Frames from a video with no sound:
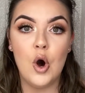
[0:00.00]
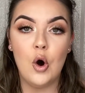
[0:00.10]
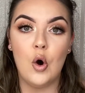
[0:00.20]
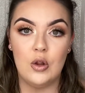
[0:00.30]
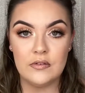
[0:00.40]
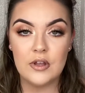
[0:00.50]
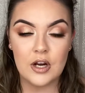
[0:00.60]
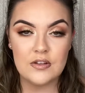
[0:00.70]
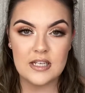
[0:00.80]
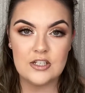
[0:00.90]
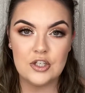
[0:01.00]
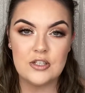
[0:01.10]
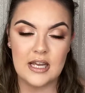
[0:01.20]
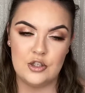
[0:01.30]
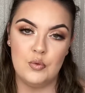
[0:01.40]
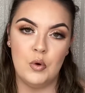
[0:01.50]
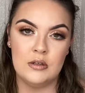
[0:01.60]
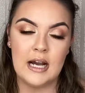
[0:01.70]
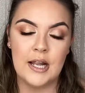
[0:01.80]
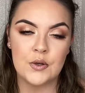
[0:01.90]
all of the Earth's issues into one
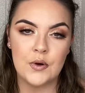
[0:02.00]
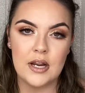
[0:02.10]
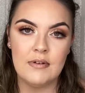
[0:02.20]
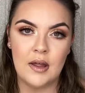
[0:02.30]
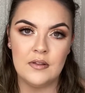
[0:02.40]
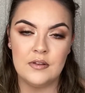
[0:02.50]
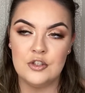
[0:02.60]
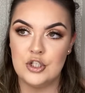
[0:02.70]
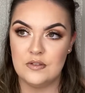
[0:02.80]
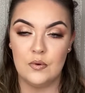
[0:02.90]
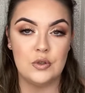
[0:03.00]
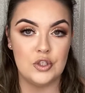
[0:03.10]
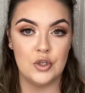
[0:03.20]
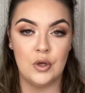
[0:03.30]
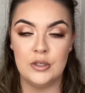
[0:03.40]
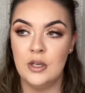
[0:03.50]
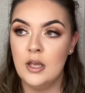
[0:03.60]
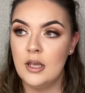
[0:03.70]
category, rather than just focusing on